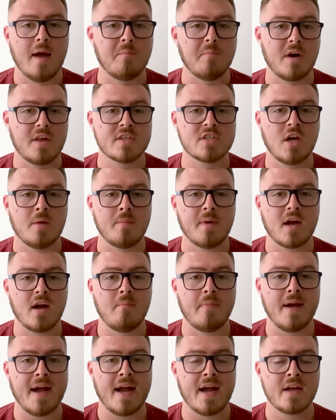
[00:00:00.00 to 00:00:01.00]
And by the time I come
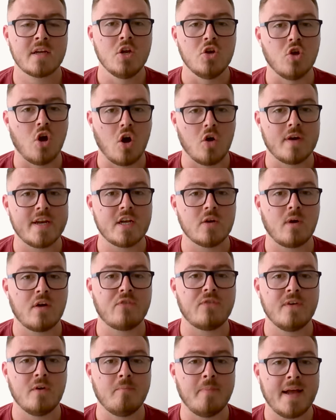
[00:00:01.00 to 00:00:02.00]
back, not only do I
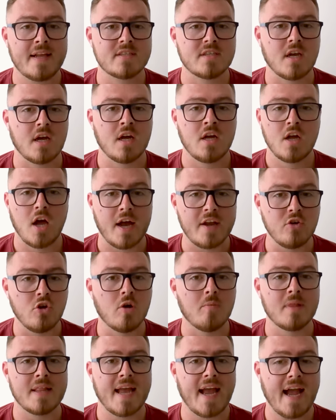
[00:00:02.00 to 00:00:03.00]
feel better, I
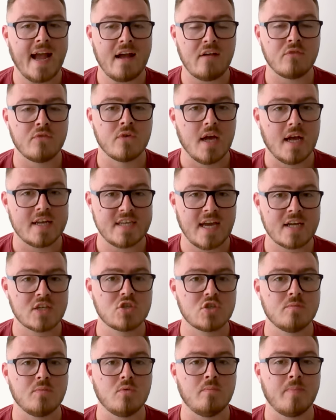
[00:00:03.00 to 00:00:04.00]
normally have a
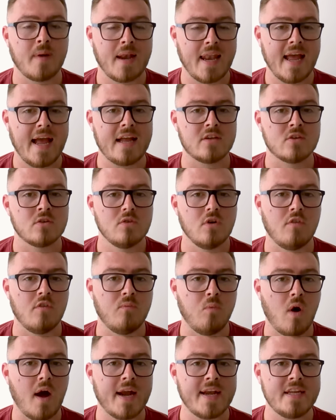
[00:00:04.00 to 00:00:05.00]
tangible plan of
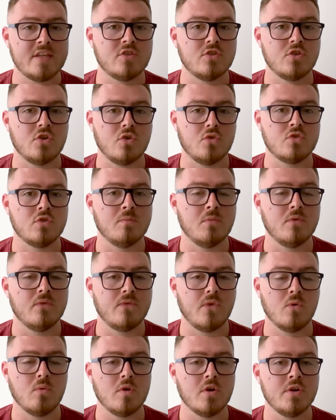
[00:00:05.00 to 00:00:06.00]
what I need to do to move
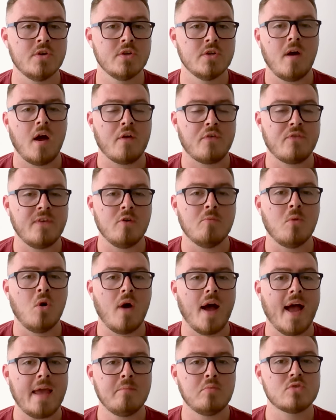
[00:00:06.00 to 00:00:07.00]
forward. I feel
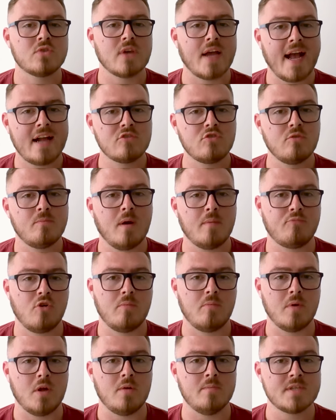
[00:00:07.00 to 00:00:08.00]
more able to handle my
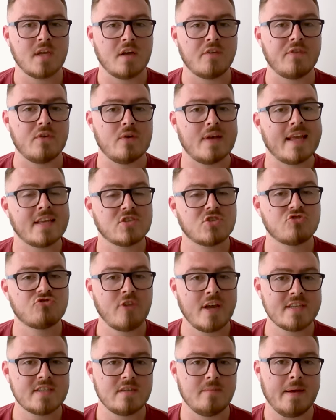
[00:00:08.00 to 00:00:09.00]
problems. I feel less
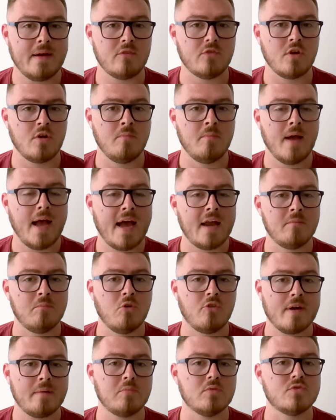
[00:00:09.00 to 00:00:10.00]
stressed about them and
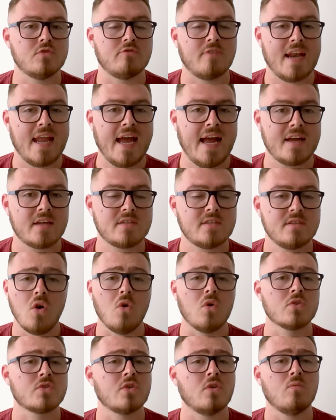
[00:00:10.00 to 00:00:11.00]
more able to relax.
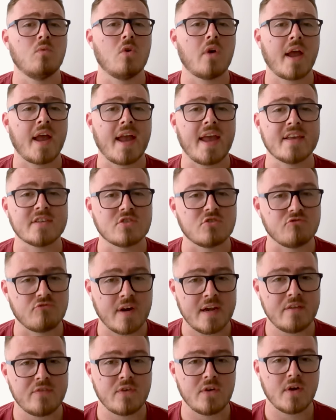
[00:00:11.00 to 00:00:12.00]
Also, walking is
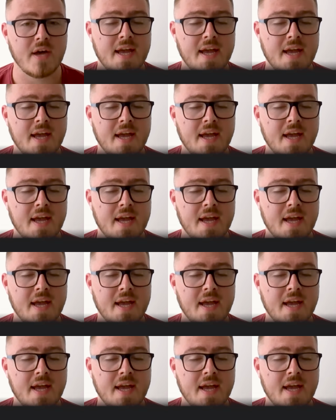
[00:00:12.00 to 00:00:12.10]
great for your